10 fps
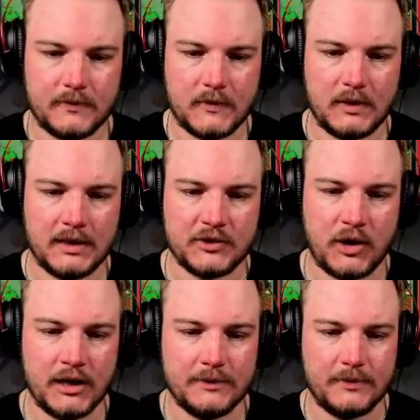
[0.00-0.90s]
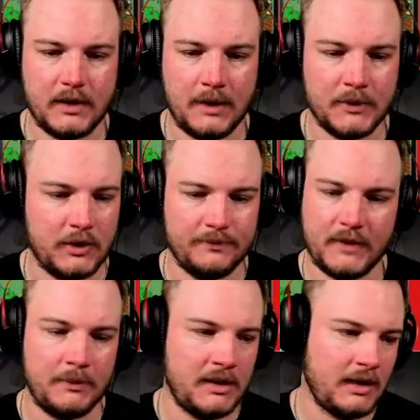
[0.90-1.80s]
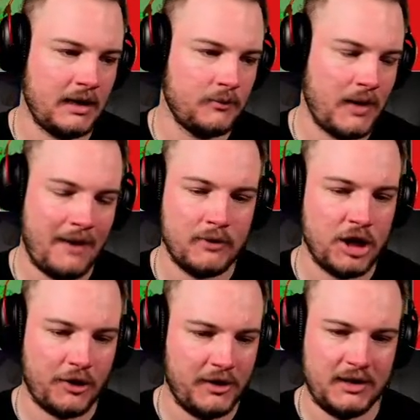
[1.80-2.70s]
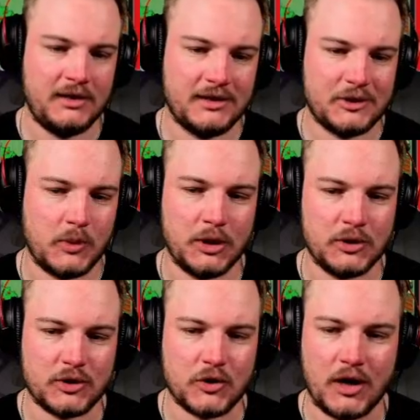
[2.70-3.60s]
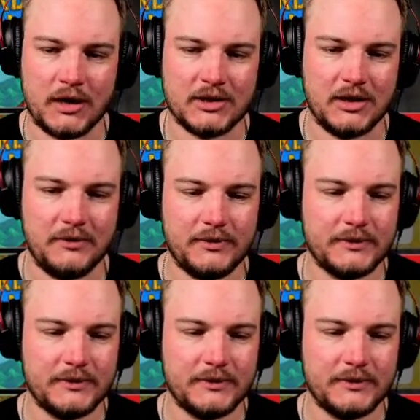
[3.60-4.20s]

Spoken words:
Let's try it. I mean, we have nothing, so we can just try stuff.